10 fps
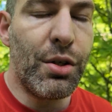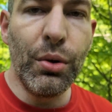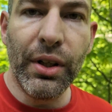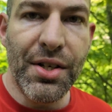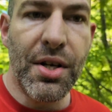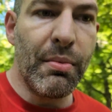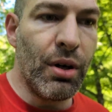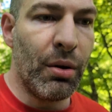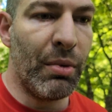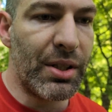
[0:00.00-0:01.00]

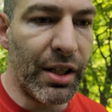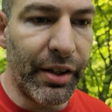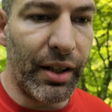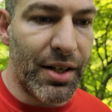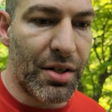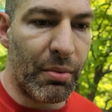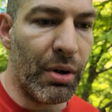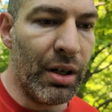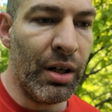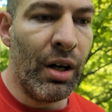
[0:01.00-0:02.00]
dualism,
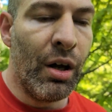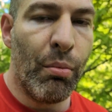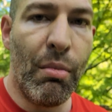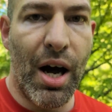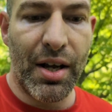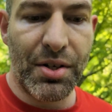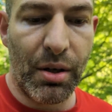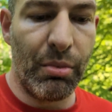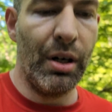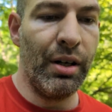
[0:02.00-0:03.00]
materialism,
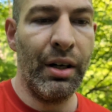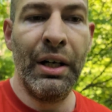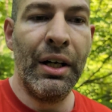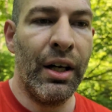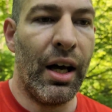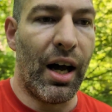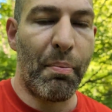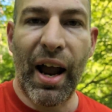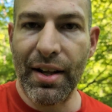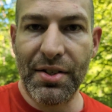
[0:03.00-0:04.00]
monism,
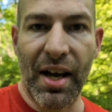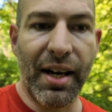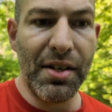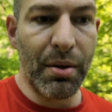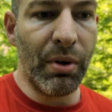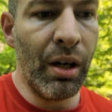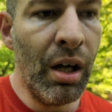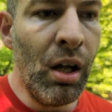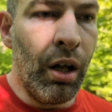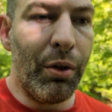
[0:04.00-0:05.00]
uh, panpsychism,
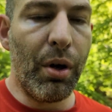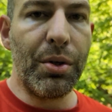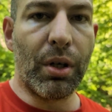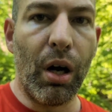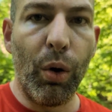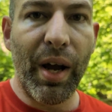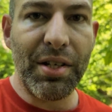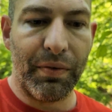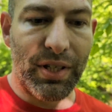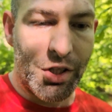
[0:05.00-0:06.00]
those are all
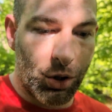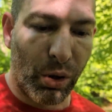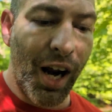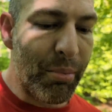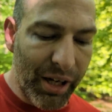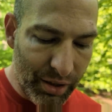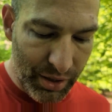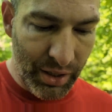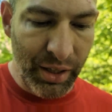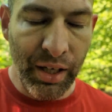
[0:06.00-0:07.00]
ways of describing
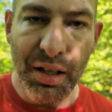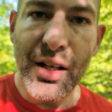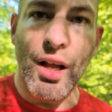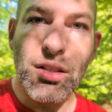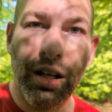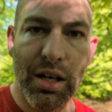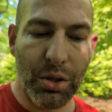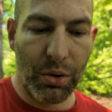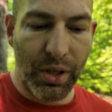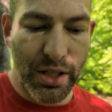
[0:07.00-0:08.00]
the
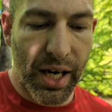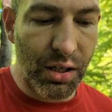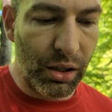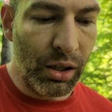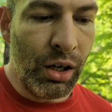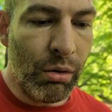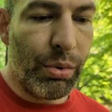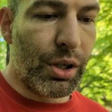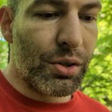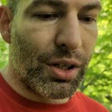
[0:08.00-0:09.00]
ontological container,
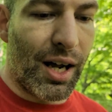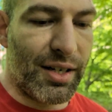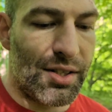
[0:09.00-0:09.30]
but those are not